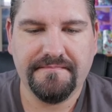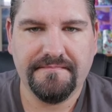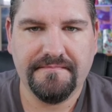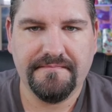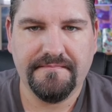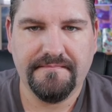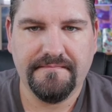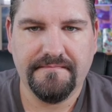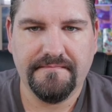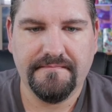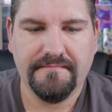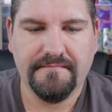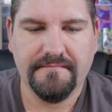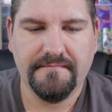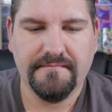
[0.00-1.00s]

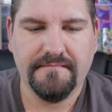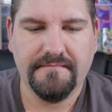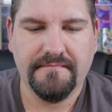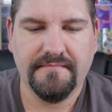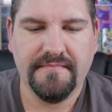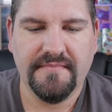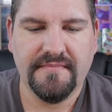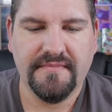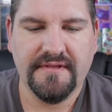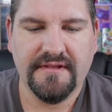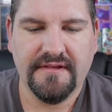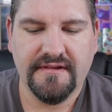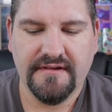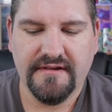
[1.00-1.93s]
(silence)